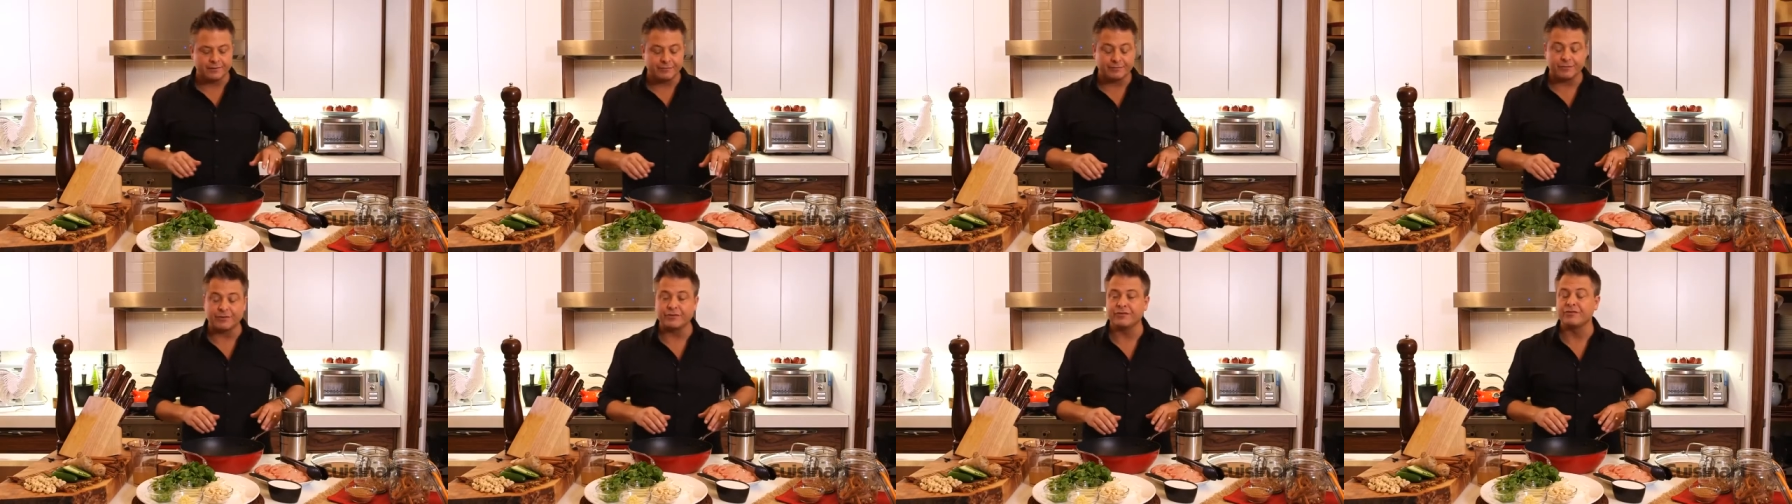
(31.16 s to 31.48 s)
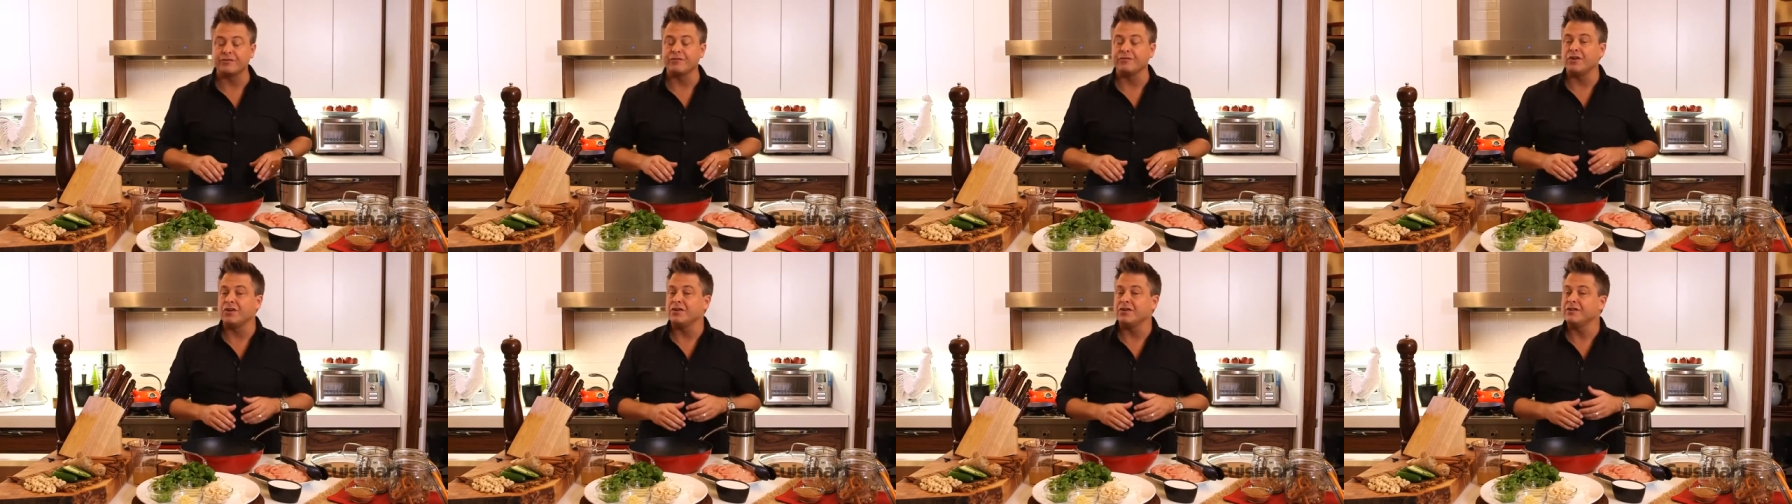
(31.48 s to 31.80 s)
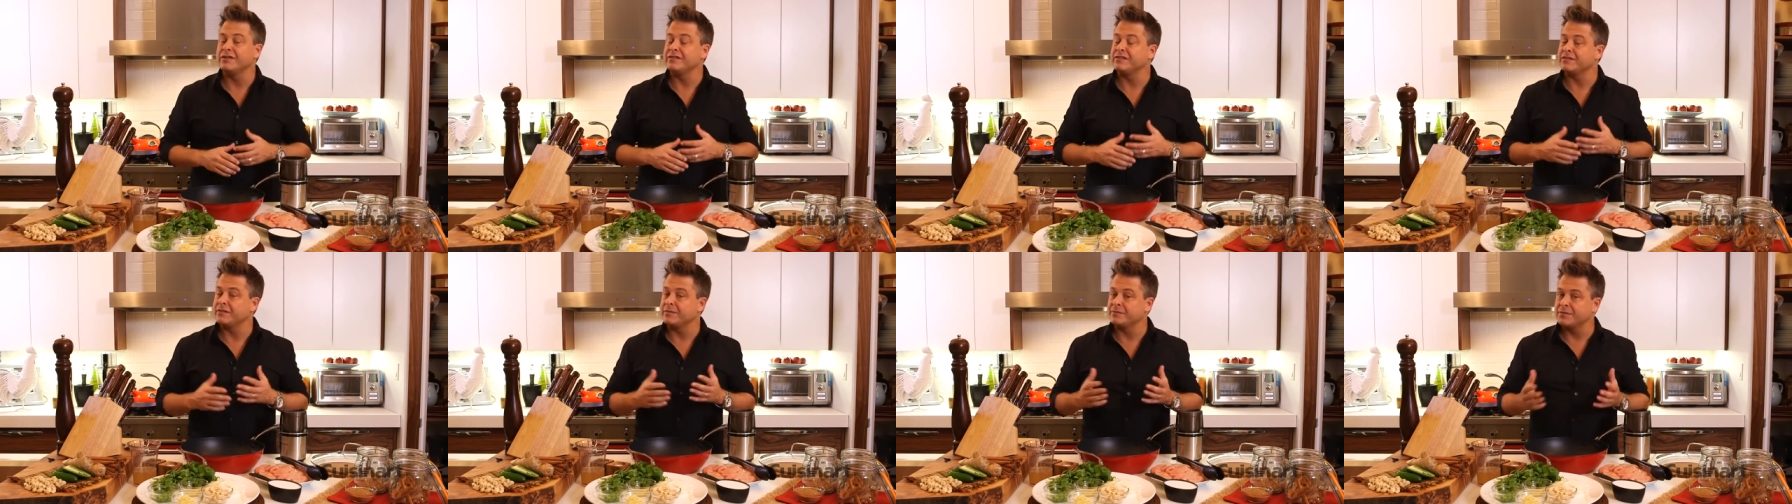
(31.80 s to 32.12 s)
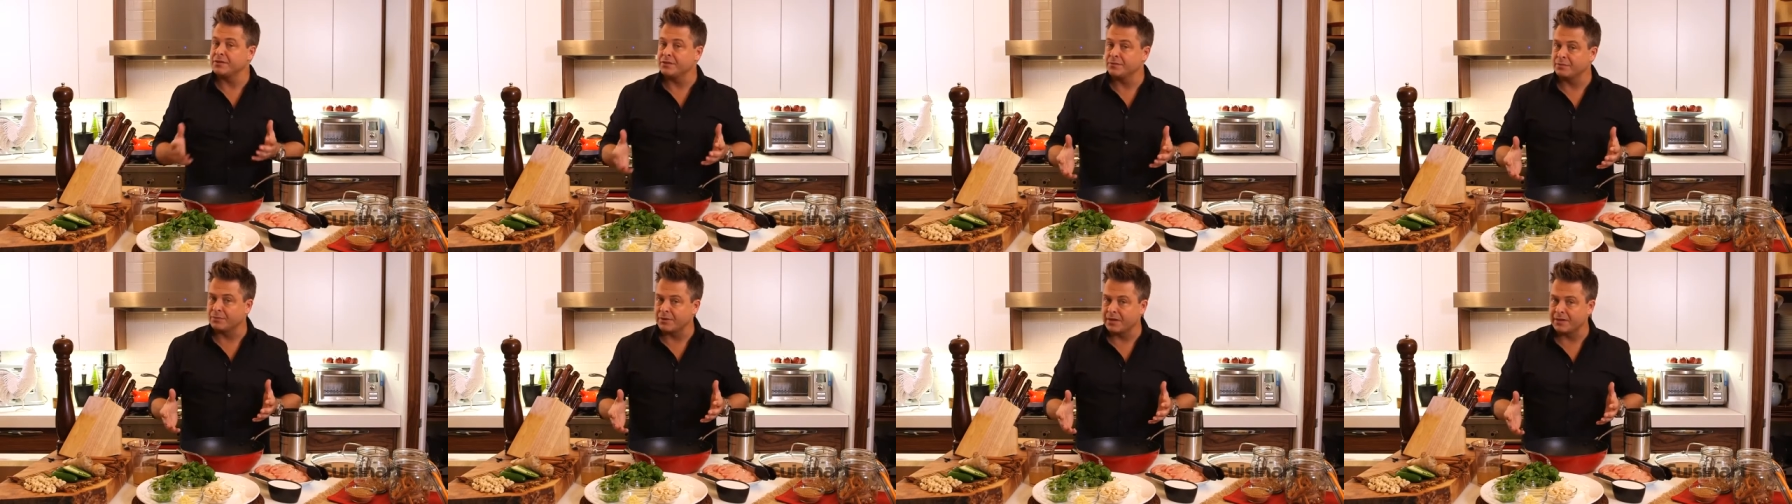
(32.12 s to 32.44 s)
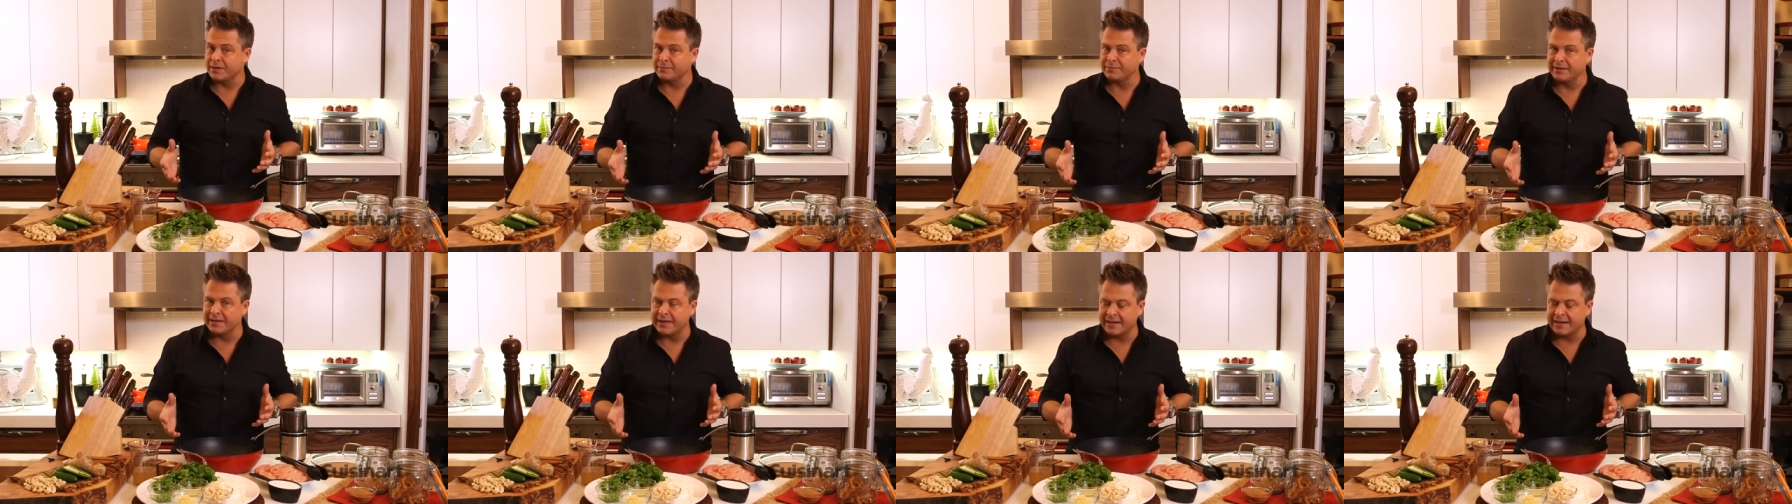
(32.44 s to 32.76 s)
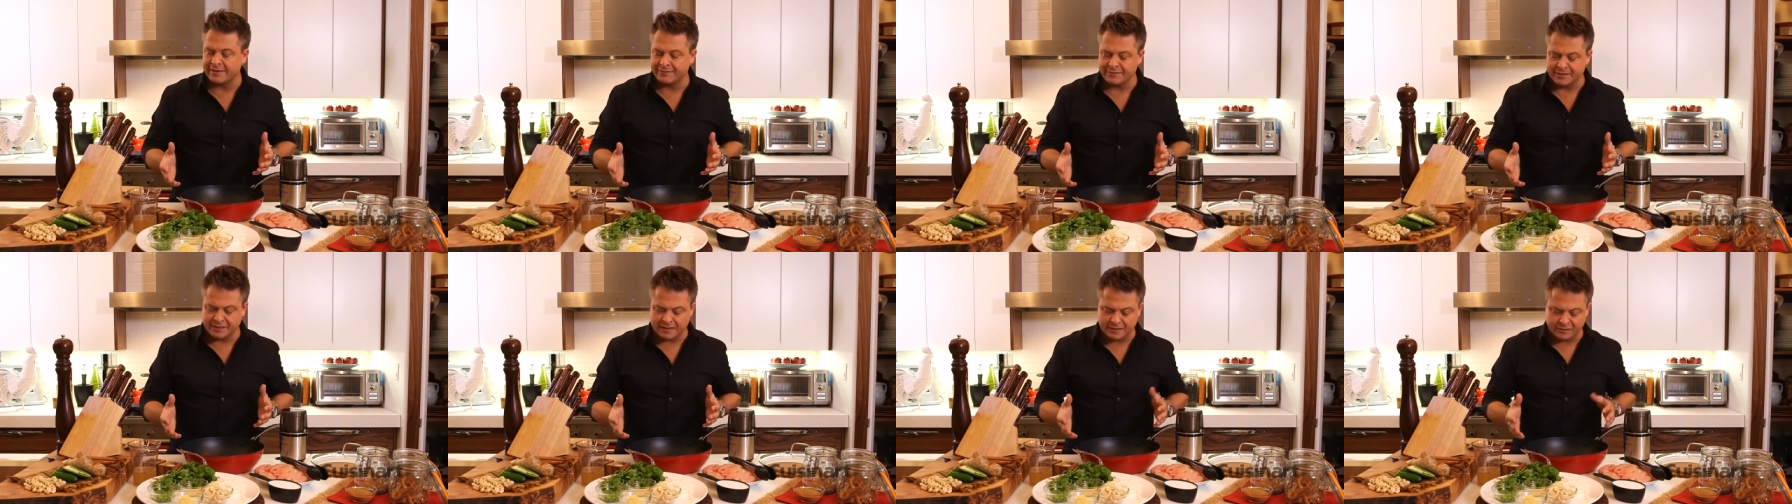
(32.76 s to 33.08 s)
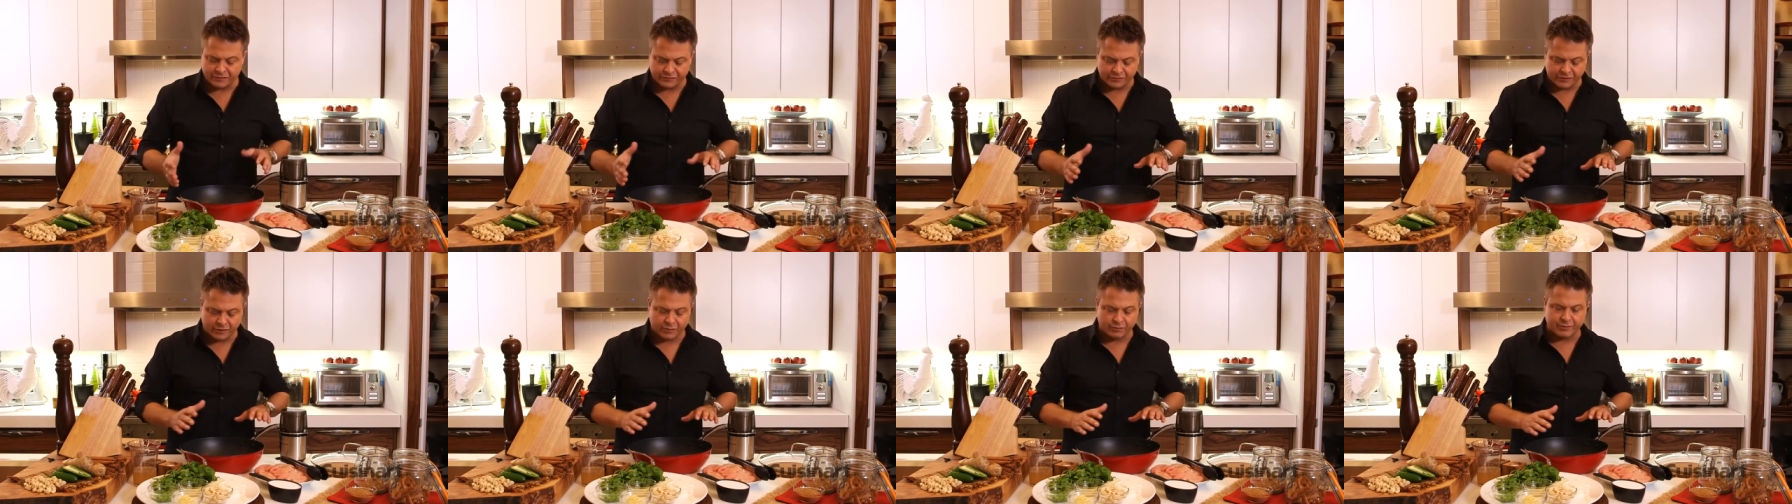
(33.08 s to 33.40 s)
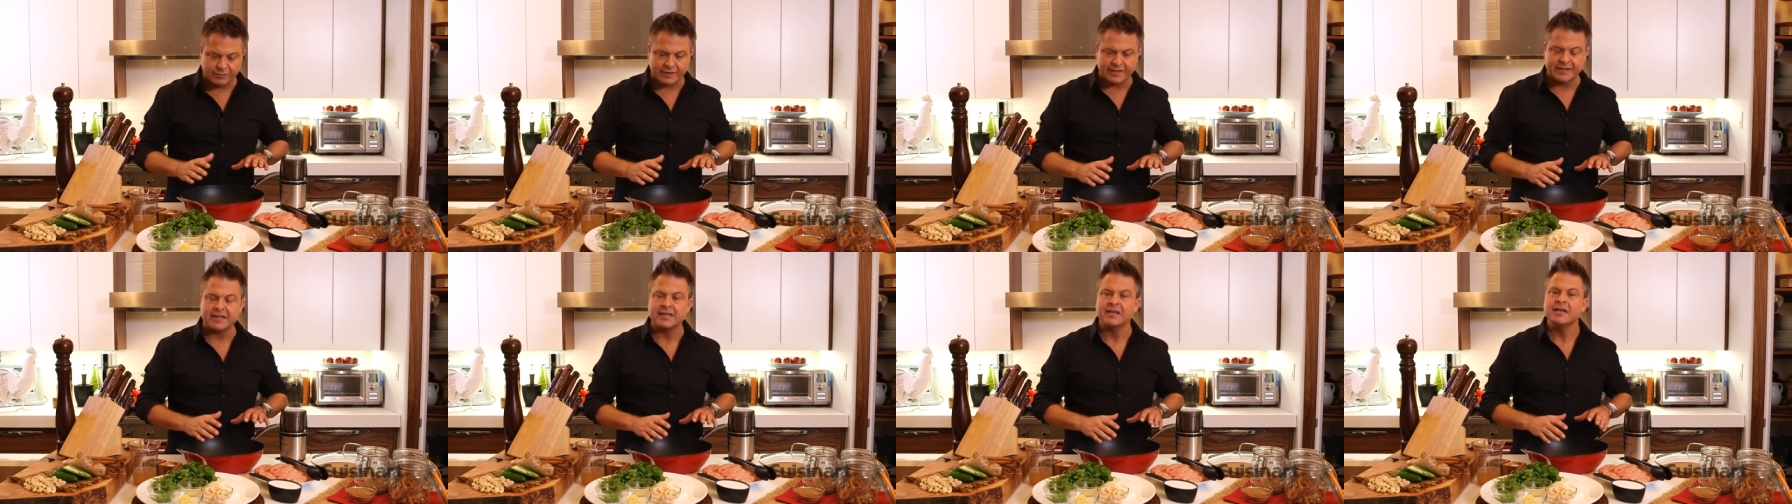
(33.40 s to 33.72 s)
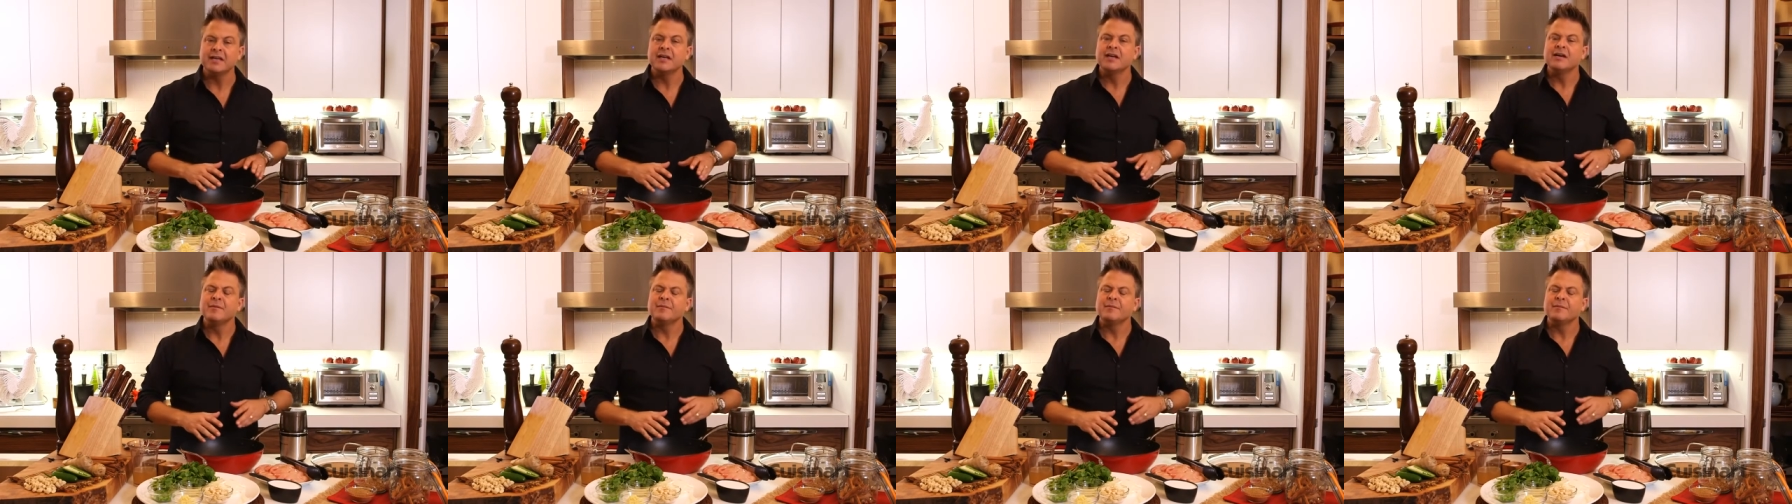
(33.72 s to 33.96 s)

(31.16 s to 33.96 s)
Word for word: First of all, it's something you probably have in the house already,